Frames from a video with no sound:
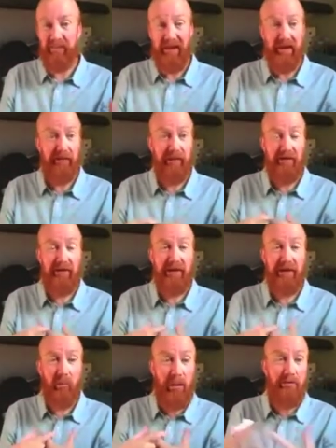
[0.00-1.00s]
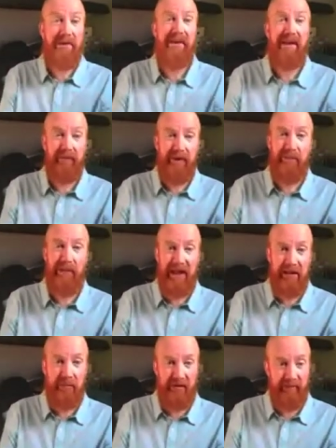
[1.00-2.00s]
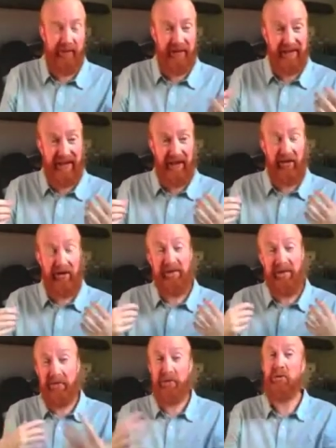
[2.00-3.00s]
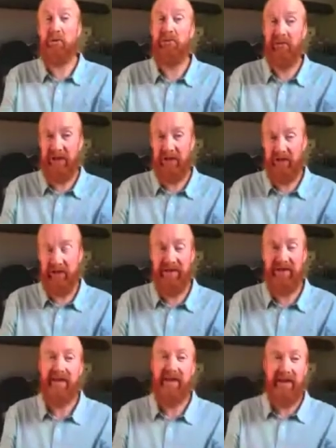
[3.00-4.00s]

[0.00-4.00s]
It founded the 1% for the Planet movement to get loads of other corporations